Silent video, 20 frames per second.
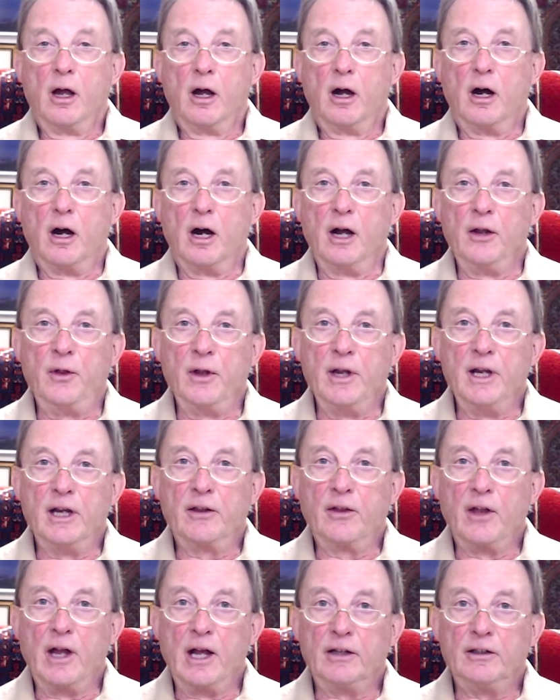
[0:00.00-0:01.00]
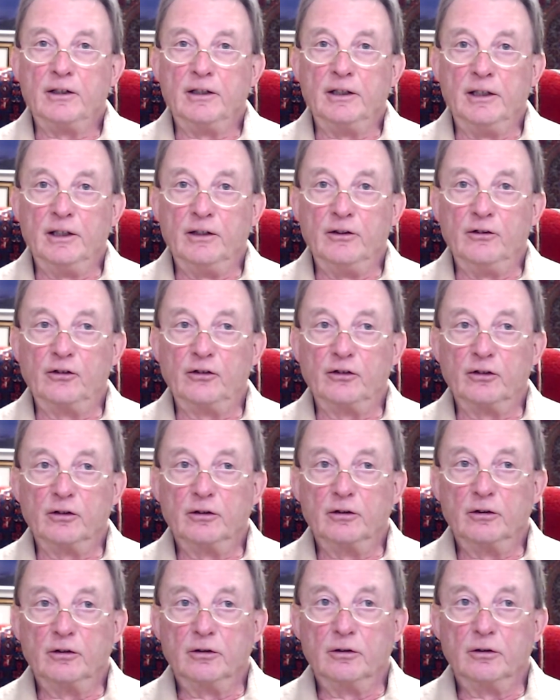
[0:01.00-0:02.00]
I think that is
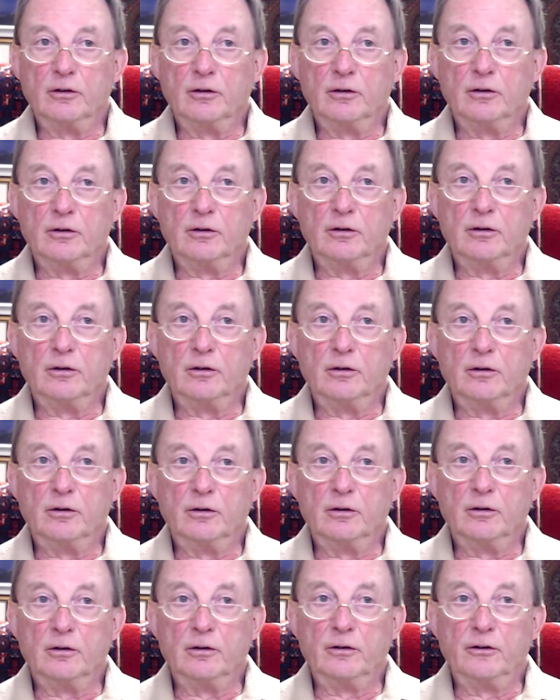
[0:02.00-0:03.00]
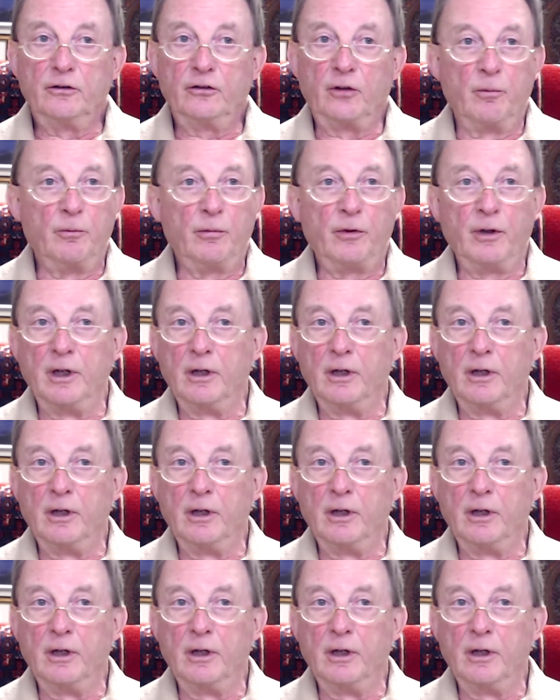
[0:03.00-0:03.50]
something